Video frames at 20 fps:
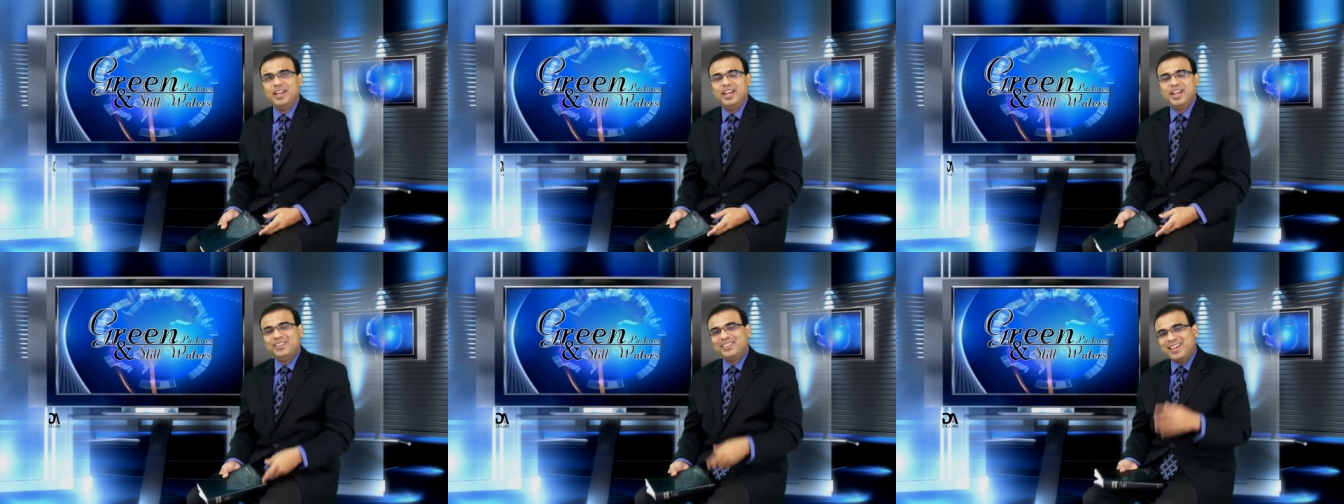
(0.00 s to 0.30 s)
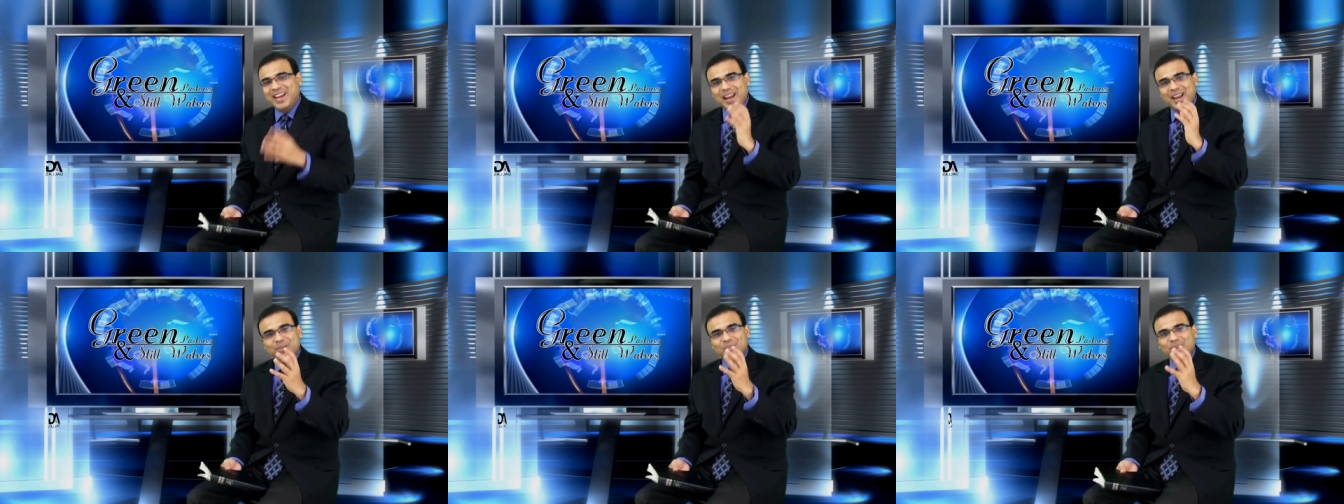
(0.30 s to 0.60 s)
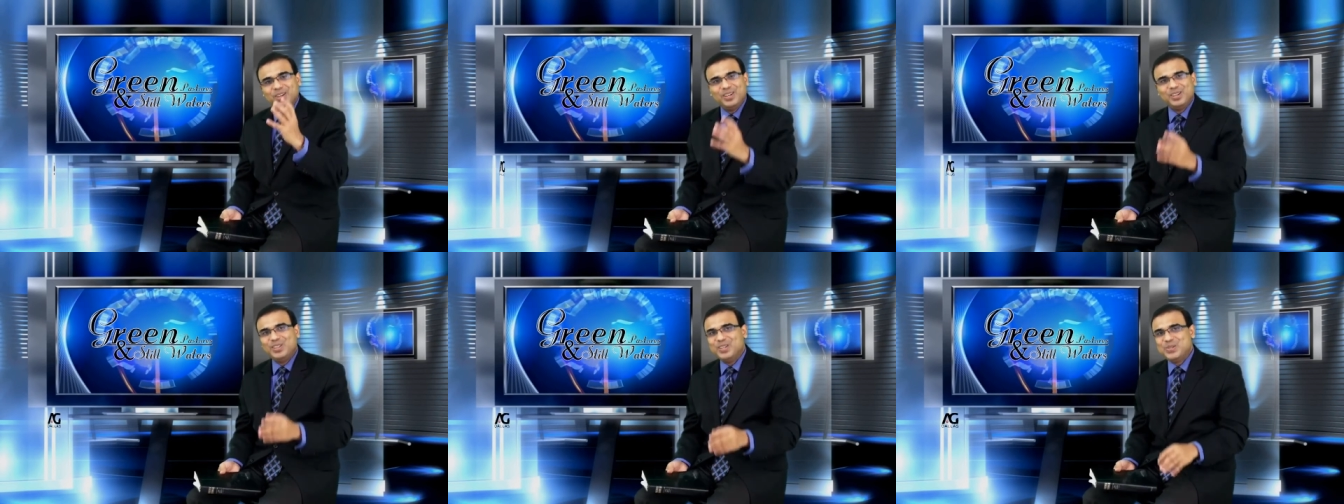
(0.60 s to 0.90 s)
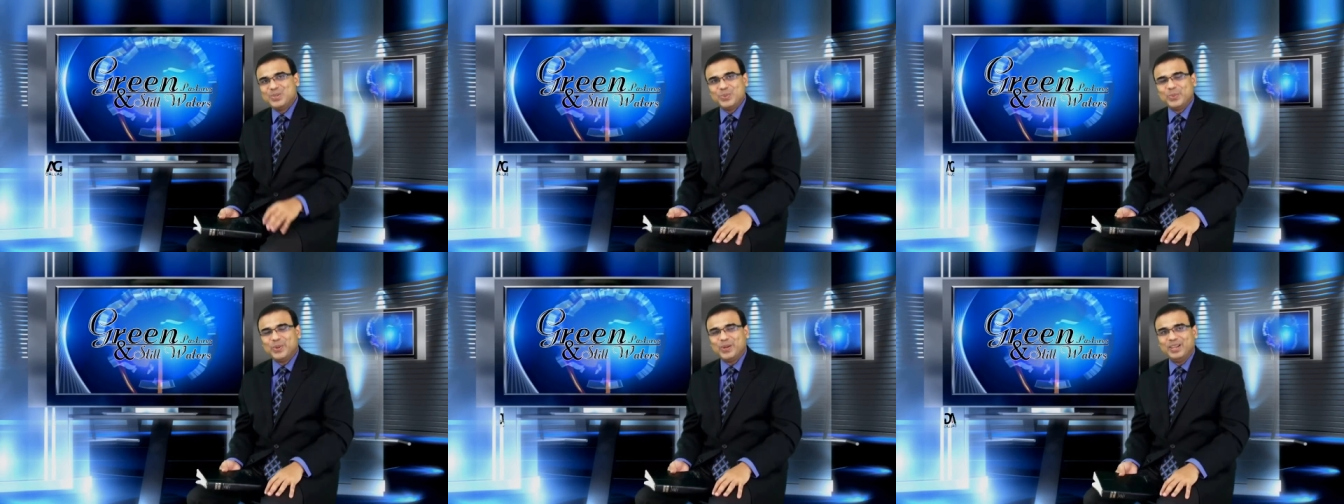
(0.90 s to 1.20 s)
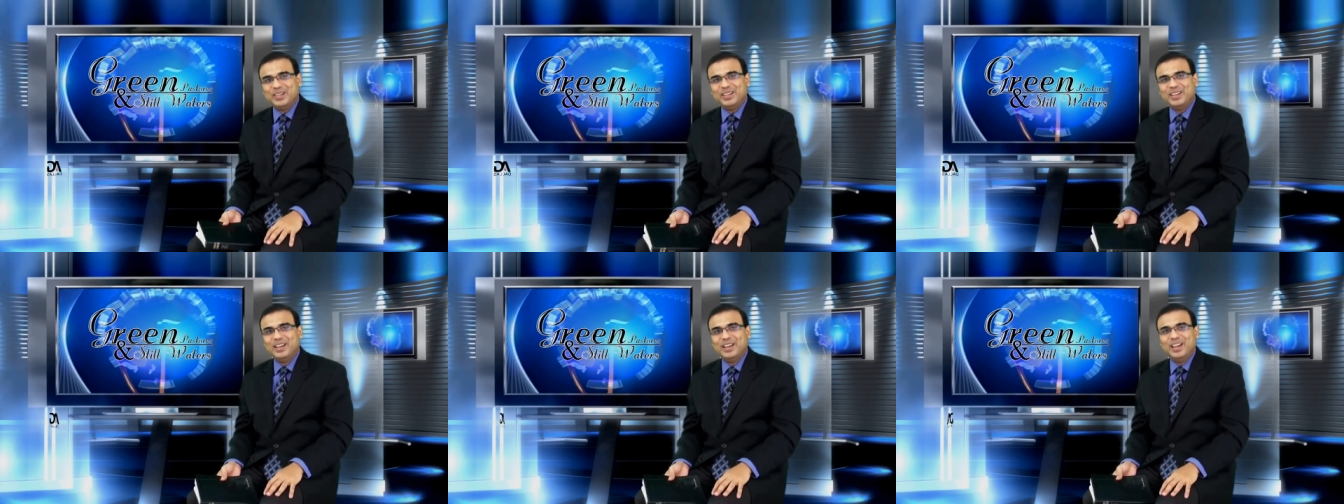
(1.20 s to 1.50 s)
He came into this
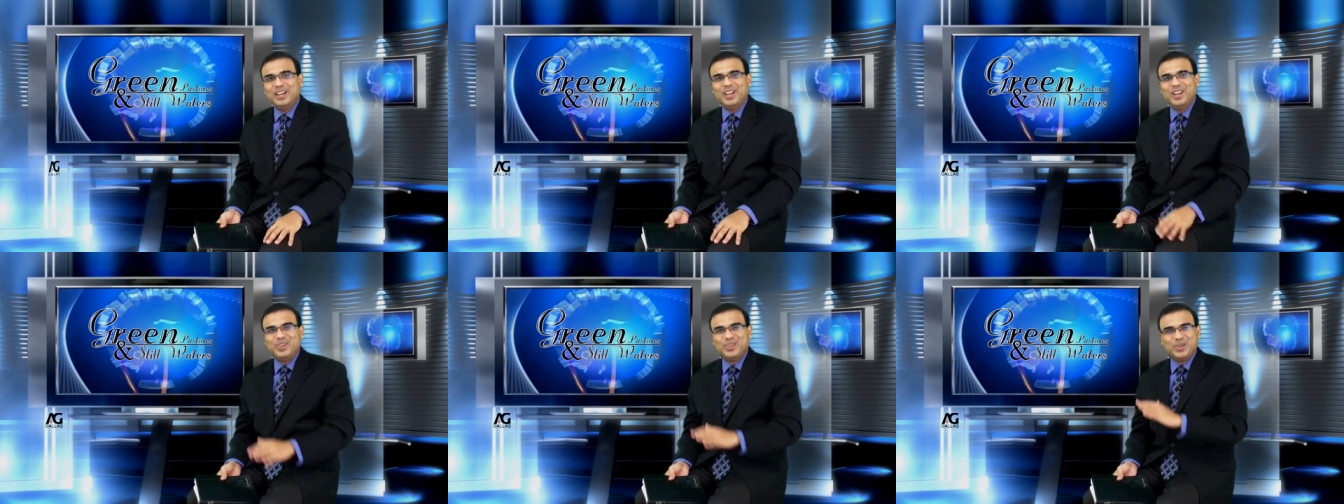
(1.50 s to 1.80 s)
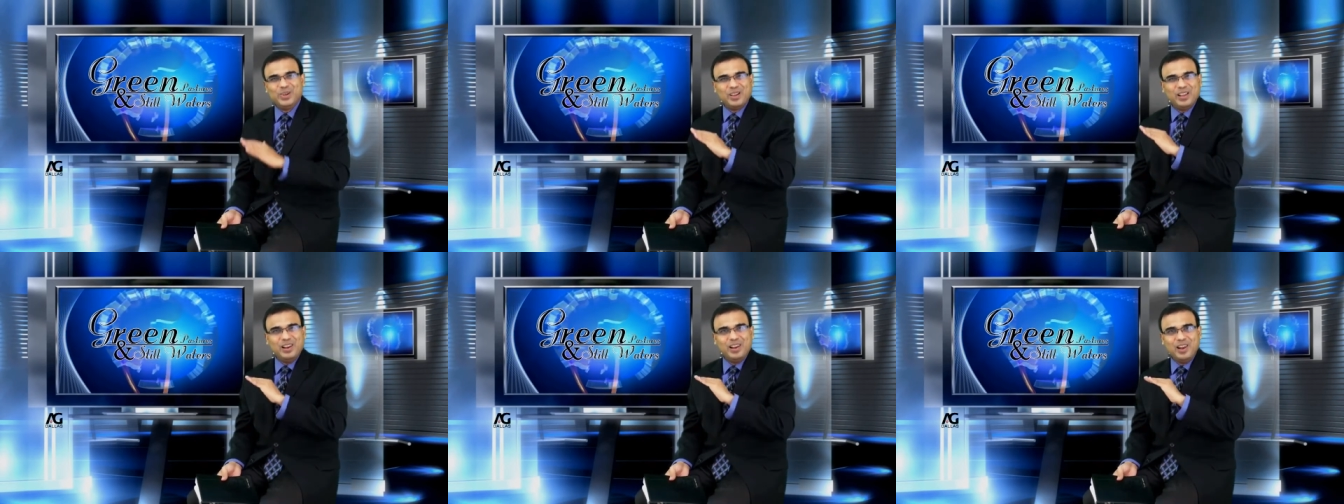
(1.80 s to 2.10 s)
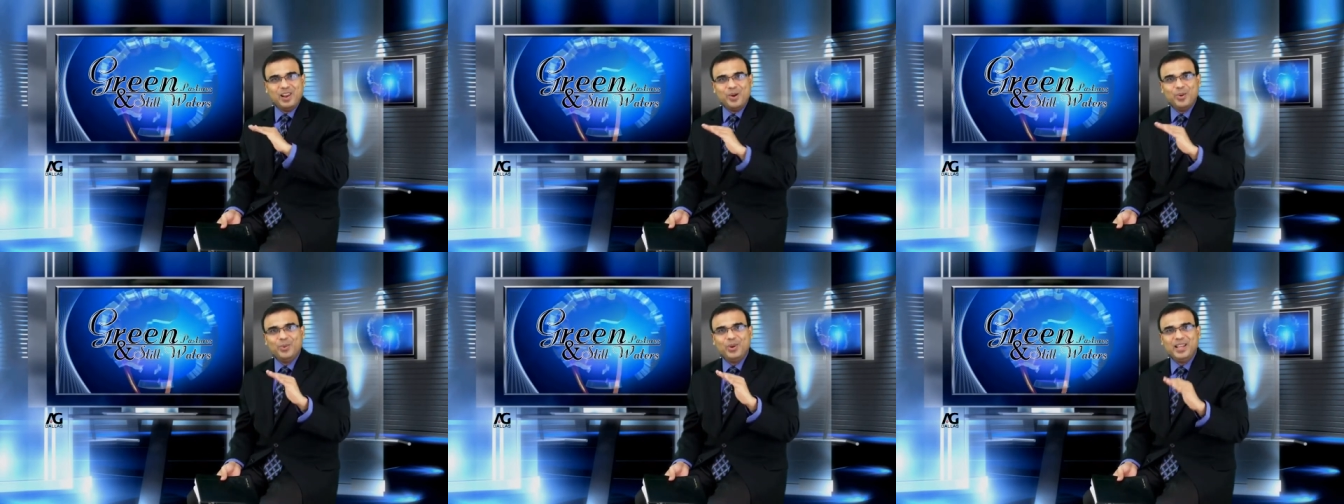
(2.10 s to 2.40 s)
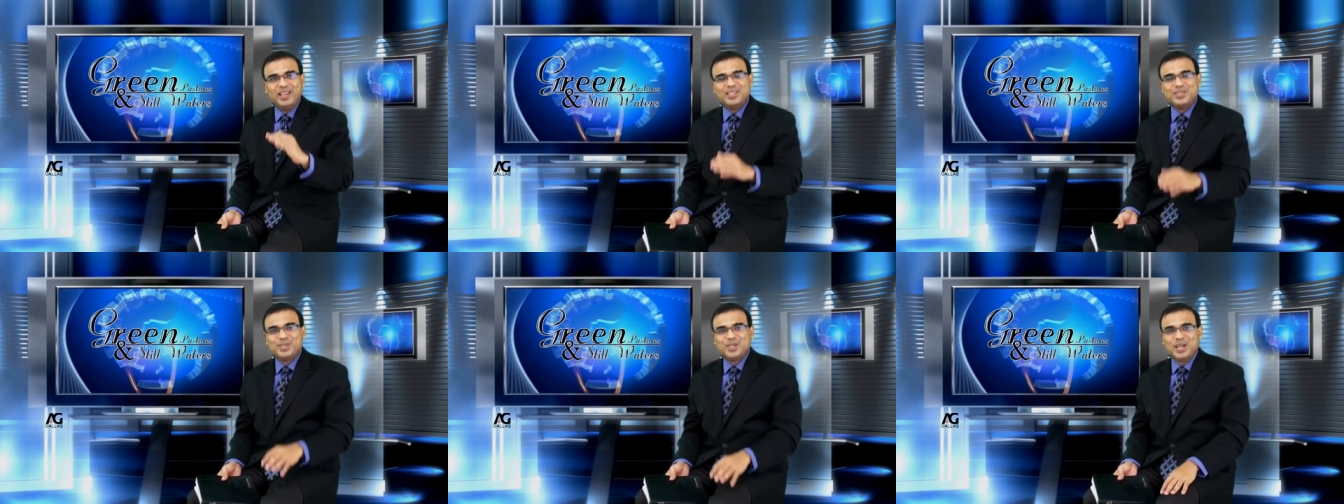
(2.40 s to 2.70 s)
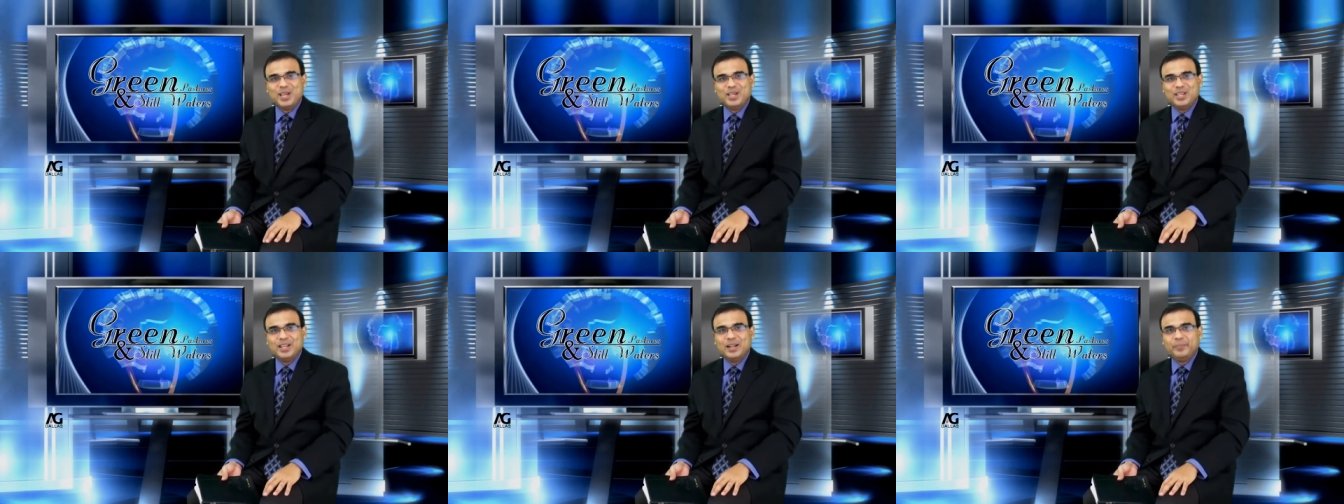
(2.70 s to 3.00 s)
world. He took a lowly
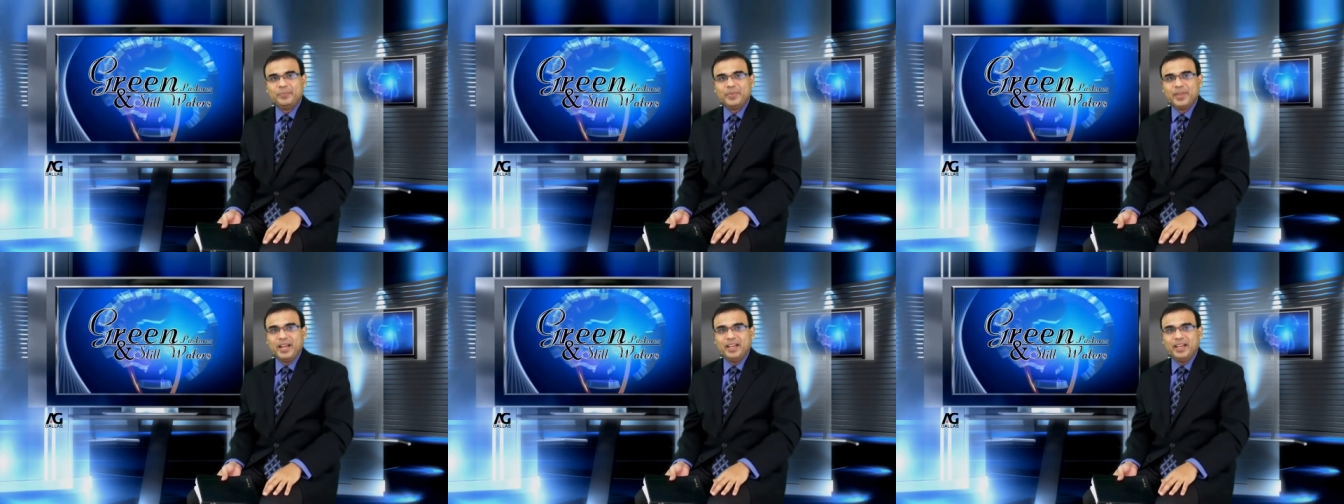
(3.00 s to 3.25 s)
state